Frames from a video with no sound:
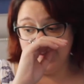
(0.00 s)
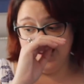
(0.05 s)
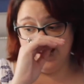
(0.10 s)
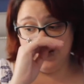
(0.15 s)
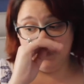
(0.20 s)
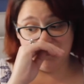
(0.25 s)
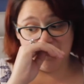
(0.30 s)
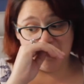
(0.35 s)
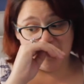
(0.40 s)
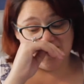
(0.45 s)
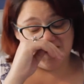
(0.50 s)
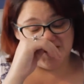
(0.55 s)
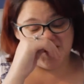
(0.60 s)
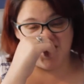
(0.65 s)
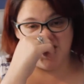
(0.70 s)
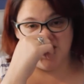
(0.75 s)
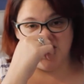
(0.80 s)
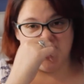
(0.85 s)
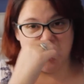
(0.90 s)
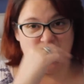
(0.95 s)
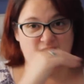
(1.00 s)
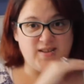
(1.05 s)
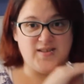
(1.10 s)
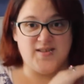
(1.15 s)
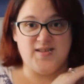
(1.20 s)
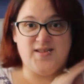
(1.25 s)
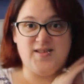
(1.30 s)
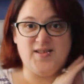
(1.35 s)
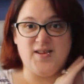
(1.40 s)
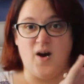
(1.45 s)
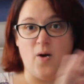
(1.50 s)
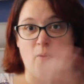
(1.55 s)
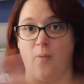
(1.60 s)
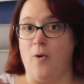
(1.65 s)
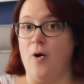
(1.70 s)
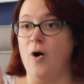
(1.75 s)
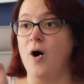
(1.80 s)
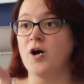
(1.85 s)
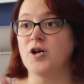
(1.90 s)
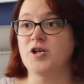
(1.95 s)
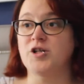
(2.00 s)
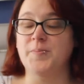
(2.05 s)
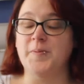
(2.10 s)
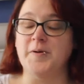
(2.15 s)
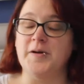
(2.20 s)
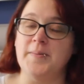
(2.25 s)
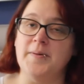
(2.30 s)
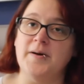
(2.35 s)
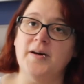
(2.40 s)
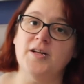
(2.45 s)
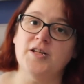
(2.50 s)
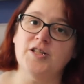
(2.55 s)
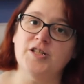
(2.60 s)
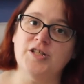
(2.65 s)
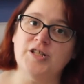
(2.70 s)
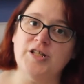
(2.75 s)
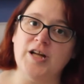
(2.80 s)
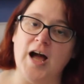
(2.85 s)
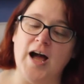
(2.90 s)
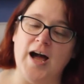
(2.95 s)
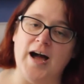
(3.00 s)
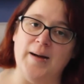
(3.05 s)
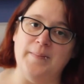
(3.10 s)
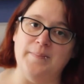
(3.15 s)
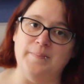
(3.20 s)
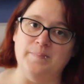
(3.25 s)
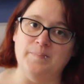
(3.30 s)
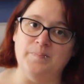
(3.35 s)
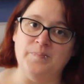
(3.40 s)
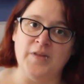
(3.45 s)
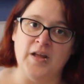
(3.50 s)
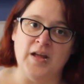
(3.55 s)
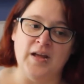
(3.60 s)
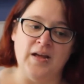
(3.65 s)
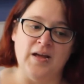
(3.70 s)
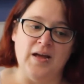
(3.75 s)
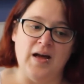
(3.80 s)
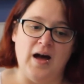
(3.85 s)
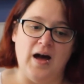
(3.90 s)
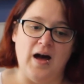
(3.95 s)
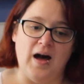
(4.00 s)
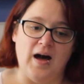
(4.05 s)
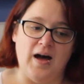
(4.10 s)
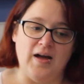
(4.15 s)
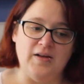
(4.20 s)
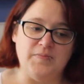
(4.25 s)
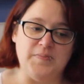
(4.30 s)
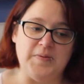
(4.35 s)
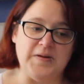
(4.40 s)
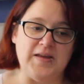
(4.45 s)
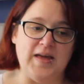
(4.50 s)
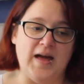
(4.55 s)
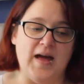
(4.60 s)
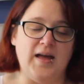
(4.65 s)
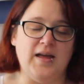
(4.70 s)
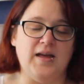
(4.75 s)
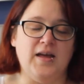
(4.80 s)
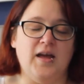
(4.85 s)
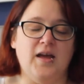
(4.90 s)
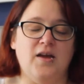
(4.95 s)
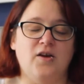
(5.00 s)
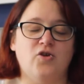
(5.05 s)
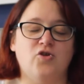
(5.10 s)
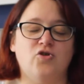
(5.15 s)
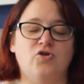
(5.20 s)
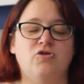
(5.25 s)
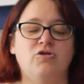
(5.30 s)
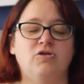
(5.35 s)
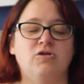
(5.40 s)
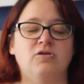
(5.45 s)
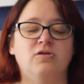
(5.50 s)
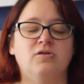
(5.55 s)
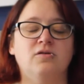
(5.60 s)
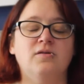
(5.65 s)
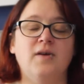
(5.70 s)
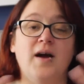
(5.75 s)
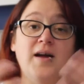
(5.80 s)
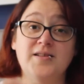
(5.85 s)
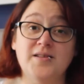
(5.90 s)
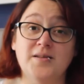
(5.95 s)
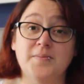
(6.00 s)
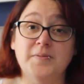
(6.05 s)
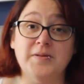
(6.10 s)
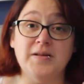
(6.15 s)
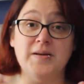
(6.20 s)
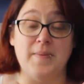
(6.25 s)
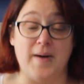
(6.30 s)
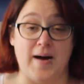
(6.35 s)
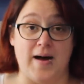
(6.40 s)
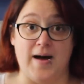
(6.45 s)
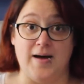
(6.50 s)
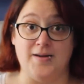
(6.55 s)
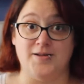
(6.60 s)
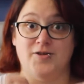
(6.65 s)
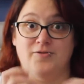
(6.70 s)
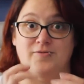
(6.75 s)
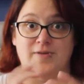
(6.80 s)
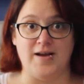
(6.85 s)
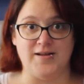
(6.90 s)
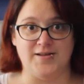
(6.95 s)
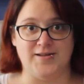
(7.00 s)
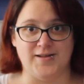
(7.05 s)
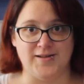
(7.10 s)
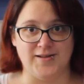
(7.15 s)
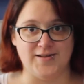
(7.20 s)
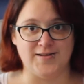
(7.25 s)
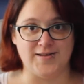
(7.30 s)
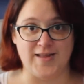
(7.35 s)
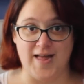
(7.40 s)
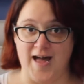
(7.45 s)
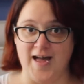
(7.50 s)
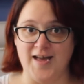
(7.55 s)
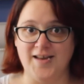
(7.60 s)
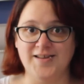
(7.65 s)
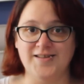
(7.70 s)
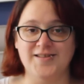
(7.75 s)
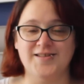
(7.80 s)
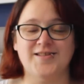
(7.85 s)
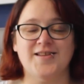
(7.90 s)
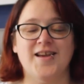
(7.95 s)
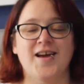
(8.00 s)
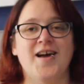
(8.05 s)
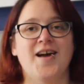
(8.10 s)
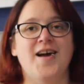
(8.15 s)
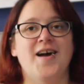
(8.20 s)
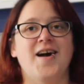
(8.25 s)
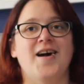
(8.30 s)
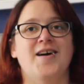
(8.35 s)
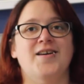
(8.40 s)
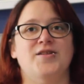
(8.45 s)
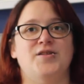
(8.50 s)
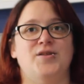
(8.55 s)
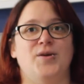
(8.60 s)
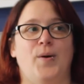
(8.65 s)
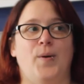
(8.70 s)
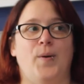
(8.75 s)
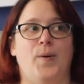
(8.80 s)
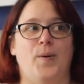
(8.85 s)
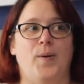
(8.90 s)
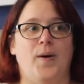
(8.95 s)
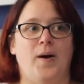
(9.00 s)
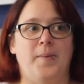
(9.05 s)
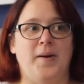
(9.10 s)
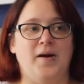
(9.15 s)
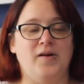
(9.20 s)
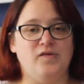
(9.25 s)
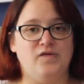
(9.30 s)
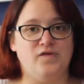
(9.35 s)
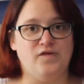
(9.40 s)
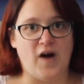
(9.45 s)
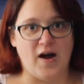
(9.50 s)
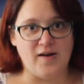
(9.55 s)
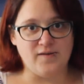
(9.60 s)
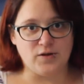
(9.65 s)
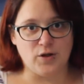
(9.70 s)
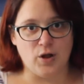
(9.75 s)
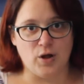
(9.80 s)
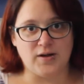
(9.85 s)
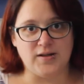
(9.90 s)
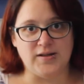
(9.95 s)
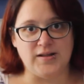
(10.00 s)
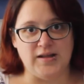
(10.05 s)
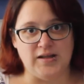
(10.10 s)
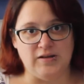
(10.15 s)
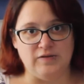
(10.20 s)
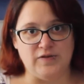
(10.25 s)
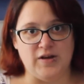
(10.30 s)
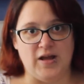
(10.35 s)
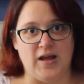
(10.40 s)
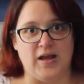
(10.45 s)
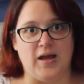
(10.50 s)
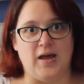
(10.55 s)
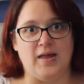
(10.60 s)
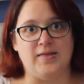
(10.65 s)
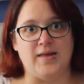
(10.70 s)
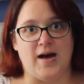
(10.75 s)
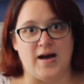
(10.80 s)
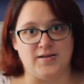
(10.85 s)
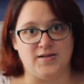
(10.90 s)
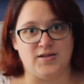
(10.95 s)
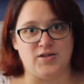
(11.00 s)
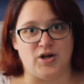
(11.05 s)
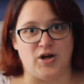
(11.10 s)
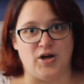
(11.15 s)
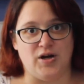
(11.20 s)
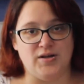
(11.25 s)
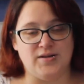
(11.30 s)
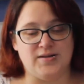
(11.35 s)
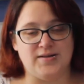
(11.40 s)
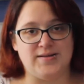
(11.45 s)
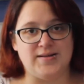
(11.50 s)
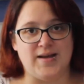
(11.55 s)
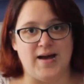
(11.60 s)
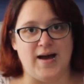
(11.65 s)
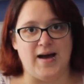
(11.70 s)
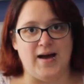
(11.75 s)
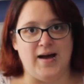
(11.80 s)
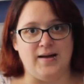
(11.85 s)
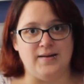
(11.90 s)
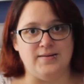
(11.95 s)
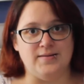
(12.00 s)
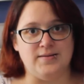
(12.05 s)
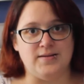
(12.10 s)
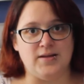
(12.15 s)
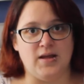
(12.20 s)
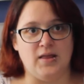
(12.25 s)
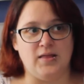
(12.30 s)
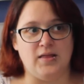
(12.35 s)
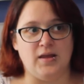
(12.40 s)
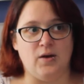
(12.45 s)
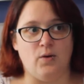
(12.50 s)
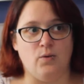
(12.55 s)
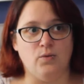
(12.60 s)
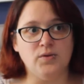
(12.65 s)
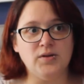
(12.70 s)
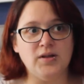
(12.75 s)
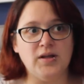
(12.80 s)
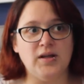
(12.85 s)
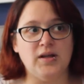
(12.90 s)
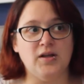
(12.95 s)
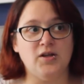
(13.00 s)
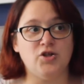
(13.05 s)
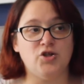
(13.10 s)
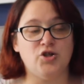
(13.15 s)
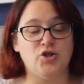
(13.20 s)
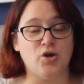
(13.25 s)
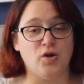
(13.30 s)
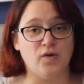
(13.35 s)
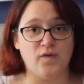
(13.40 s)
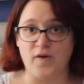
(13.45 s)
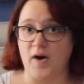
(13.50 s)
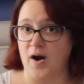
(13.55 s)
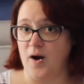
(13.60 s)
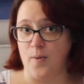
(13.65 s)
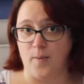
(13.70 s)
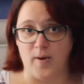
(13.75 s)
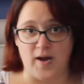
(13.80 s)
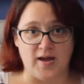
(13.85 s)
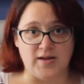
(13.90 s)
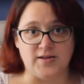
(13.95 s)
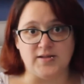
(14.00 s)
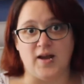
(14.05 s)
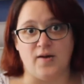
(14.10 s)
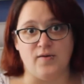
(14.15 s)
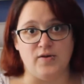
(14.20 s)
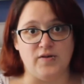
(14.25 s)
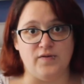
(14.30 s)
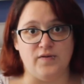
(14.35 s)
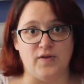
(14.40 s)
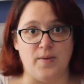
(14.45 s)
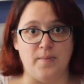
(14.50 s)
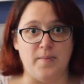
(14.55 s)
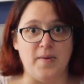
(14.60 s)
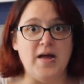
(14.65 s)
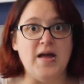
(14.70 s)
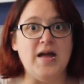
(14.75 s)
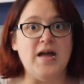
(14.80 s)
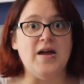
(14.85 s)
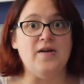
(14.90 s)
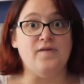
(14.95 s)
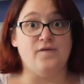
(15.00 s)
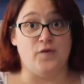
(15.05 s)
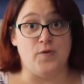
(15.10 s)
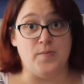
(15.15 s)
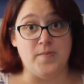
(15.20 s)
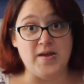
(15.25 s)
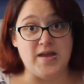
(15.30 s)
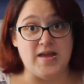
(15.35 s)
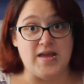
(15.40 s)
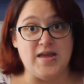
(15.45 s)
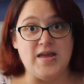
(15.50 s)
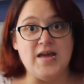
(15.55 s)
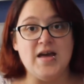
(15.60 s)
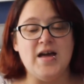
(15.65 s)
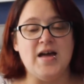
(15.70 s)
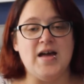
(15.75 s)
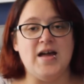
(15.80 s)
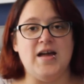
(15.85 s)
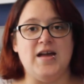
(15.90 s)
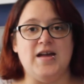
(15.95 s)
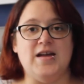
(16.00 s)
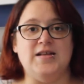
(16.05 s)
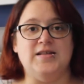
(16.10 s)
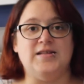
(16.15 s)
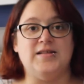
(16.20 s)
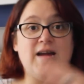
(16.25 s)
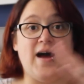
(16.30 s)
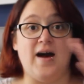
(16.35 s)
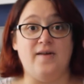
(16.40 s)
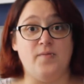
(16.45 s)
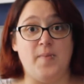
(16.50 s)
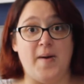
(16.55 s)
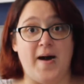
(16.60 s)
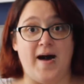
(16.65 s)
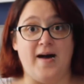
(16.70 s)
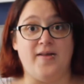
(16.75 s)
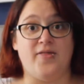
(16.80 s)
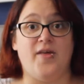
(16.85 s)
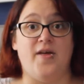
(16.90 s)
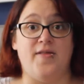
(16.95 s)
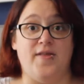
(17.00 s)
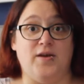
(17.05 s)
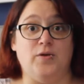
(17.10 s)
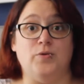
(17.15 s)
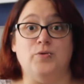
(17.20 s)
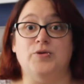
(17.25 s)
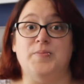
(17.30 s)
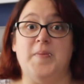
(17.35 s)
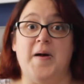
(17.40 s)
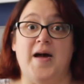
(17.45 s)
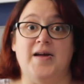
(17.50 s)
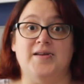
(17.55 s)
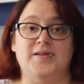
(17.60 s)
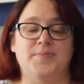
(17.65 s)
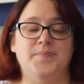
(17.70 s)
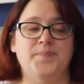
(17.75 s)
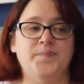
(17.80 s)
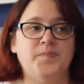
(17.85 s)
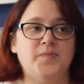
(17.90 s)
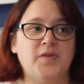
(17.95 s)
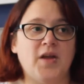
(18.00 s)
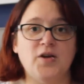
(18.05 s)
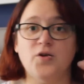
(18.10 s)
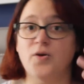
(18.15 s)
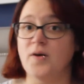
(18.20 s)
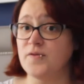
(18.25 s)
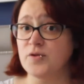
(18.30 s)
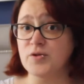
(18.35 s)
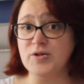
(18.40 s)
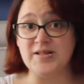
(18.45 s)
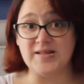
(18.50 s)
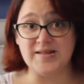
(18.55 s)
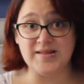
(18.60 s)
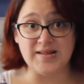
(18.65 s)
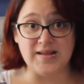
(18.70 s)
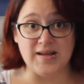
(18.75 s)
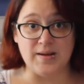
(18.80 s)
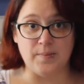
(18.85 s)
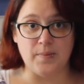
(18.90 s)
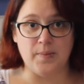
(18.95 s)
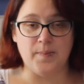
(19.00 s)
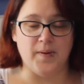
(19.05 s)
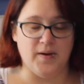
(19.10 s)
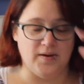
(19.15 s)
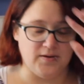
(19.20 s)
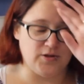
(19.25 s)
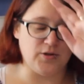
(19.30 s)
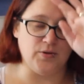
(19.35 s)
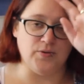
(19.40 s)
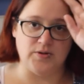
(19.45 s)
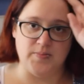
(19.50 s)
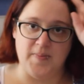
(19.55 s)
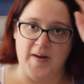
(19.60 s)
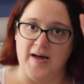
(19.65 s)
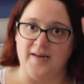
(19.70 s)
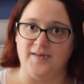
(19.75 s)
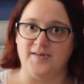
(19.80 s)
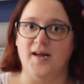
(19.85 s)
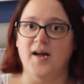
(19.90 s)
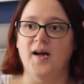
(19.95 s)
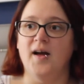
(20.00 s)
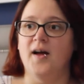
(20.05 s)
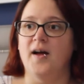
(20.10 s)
Evenings are just a wash pretty much. I've been getting incredibly bad restless legs. So about 5 o'clock in the evening that starts, and the only surefire way to get rid of them for me is to have a bath and then go to bed. I don't have to go to sleep, but to go to bed.